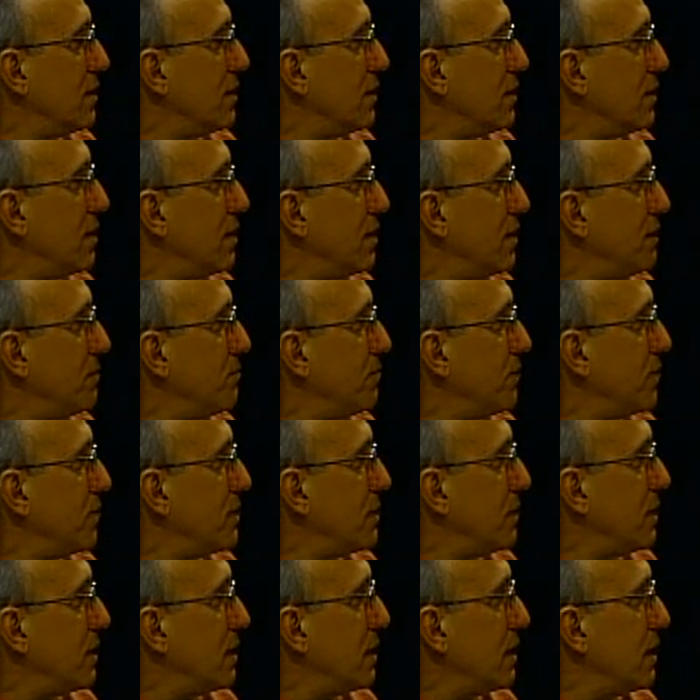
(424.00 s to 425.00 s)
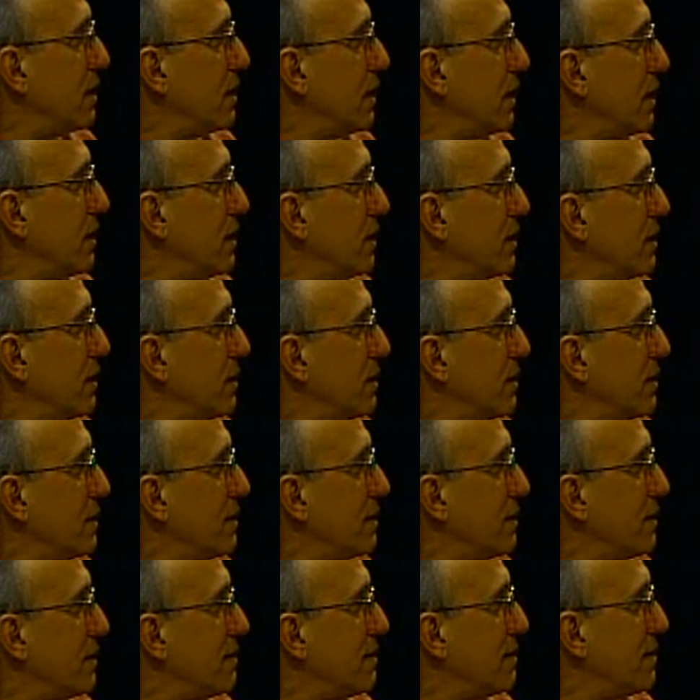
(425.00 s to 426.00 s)
uh, the walk I again, always get
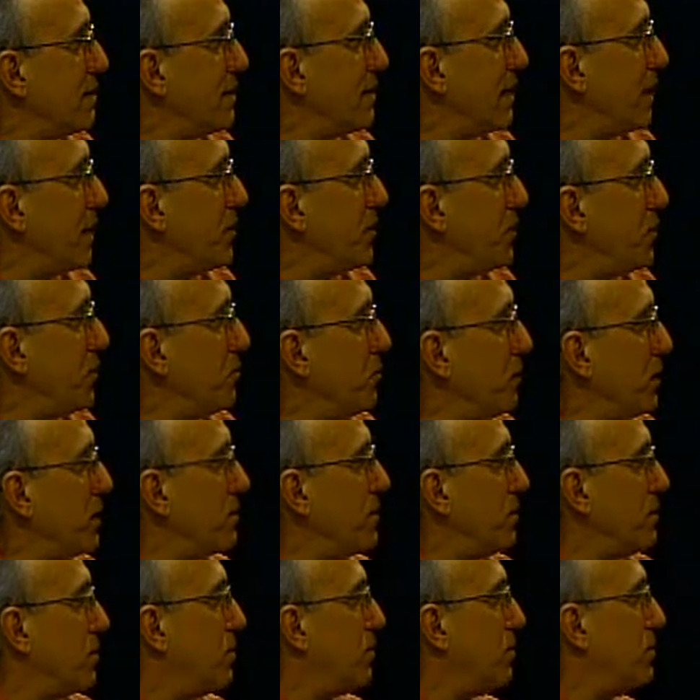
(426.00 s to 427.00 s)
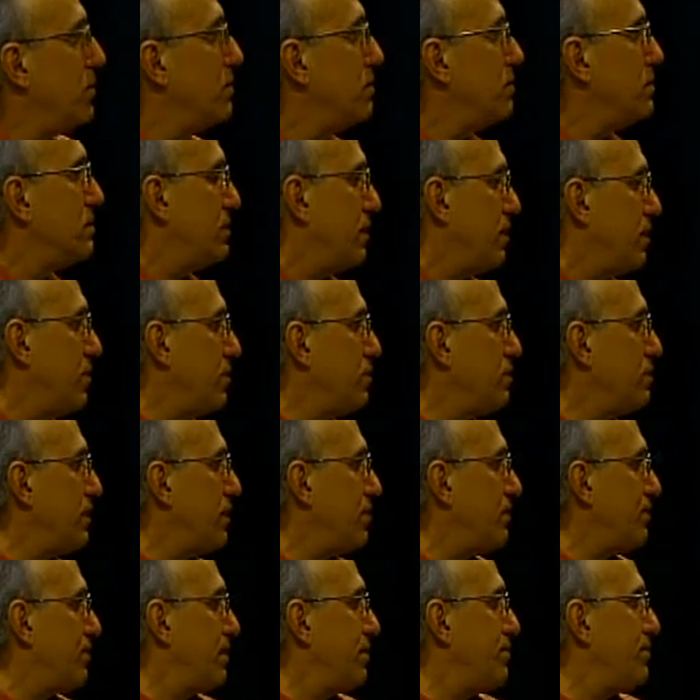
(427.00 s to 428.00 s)
like again you went the, the whole the whole
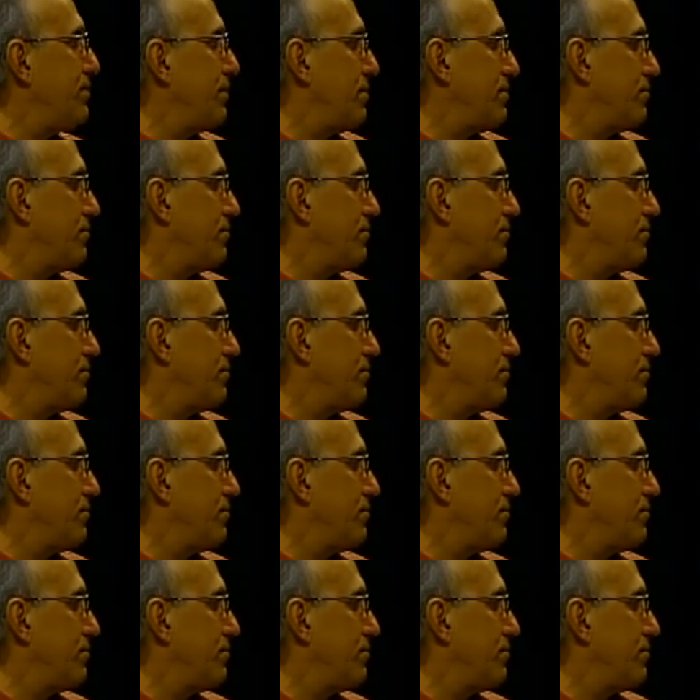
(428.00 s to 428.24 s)
distance it